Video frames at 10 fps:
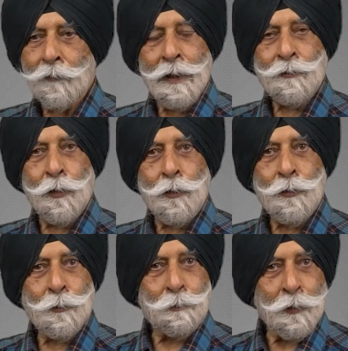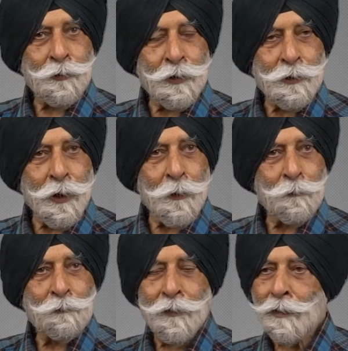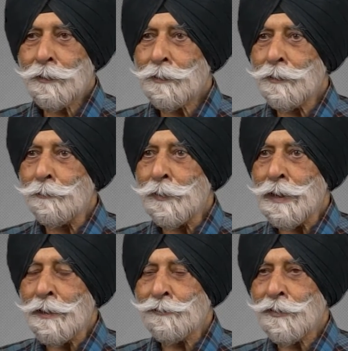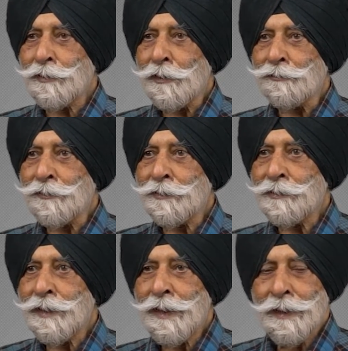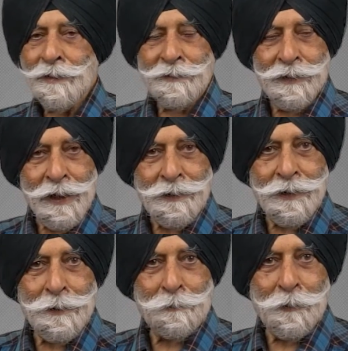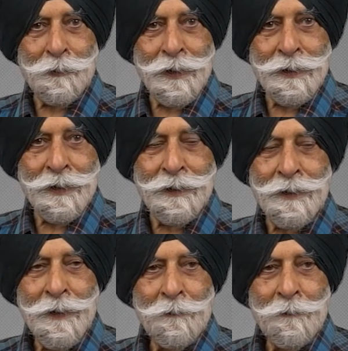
That's all, you both can go. So we left his office slightly bewildered